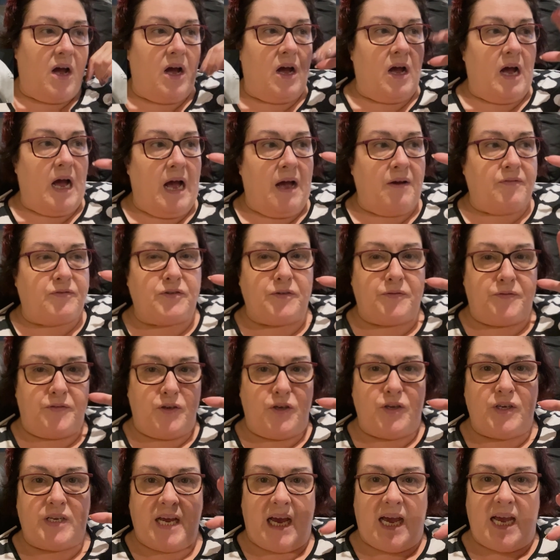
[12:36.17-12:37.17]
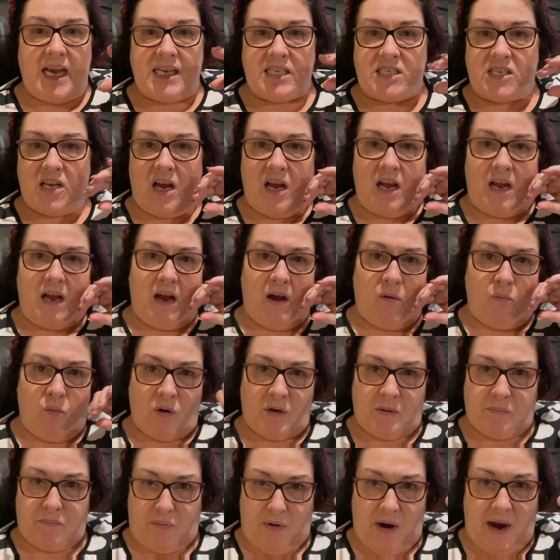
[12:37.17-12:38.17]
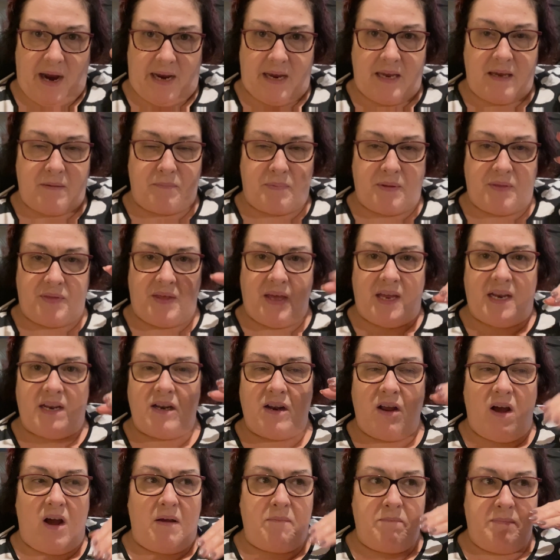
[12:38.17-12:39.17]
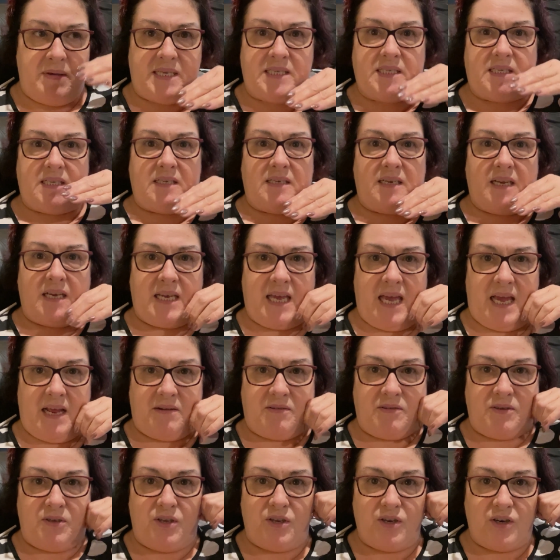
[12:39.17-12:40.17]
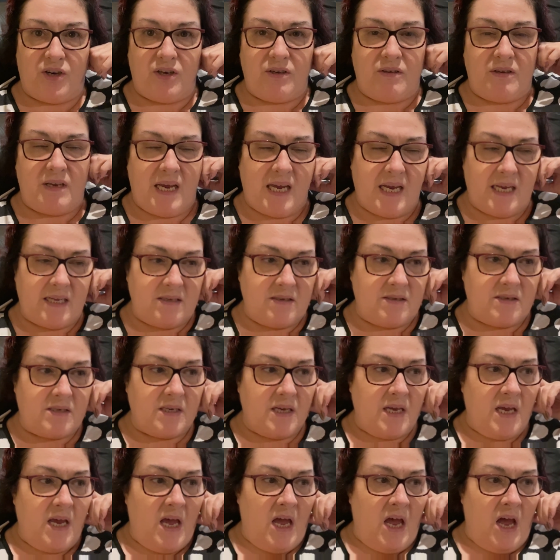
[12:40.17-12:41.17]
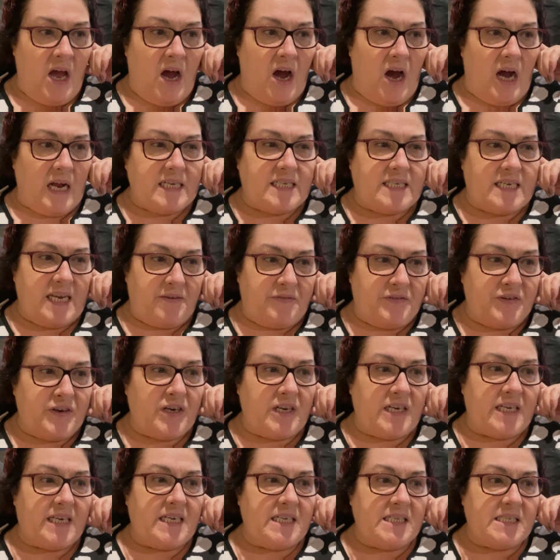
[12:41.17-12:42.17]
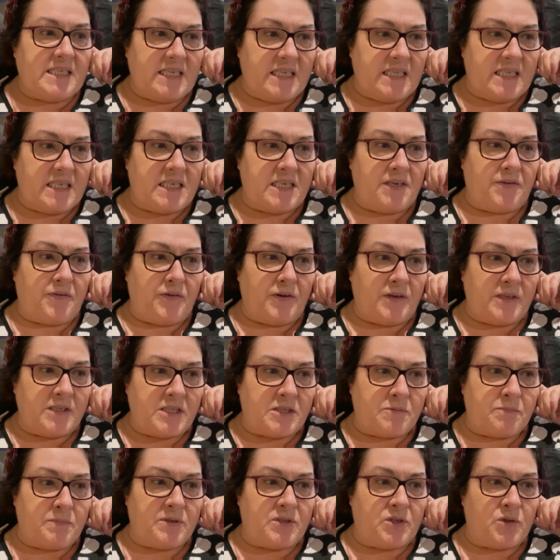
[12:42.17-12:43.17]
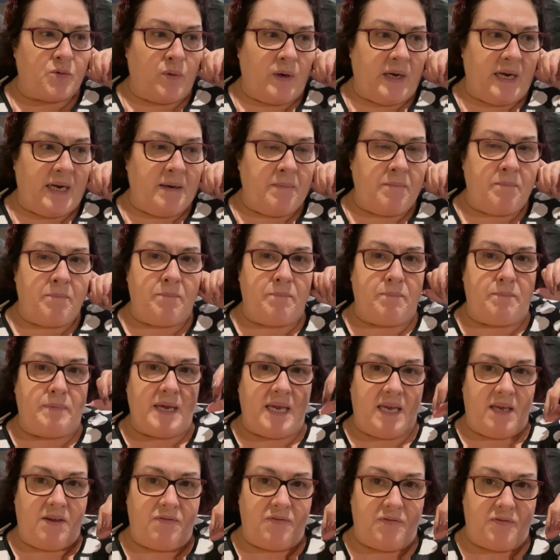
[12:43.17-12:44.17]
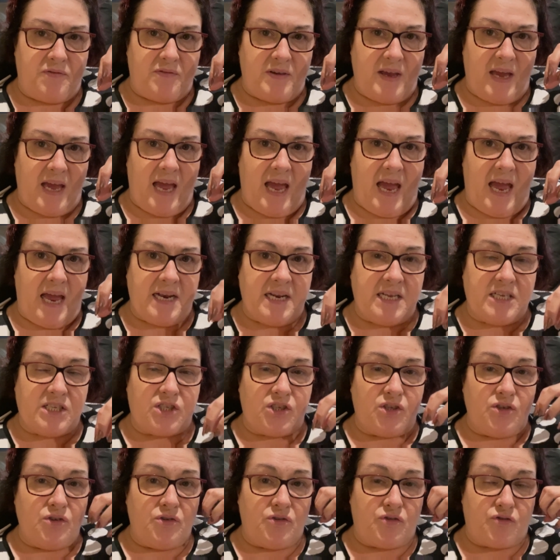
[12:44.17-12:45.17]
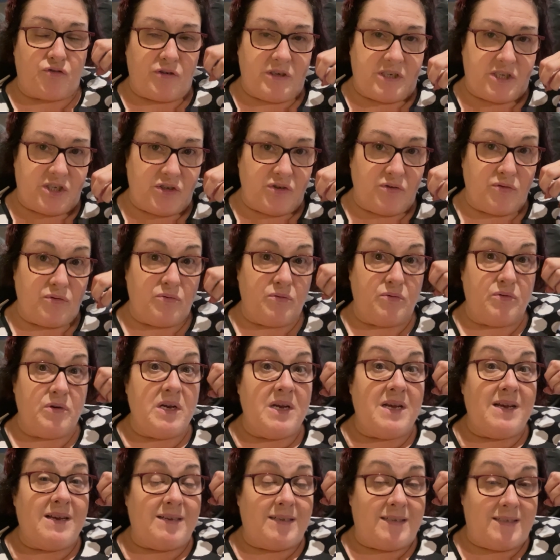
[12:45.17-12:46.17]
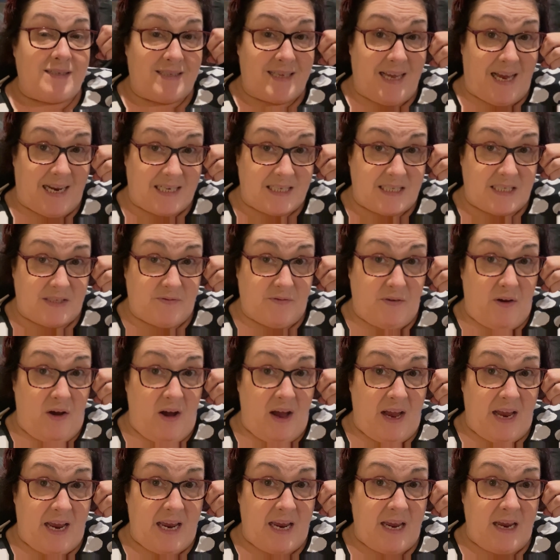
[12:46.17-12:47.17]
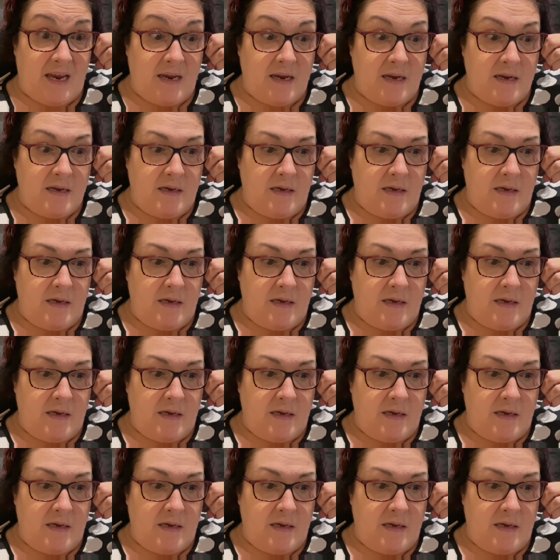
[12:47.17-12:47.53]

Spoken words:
After a few days, I want a break, but then I miss it again, and I definitely can see the difference between beef and its nutritional, satisfying,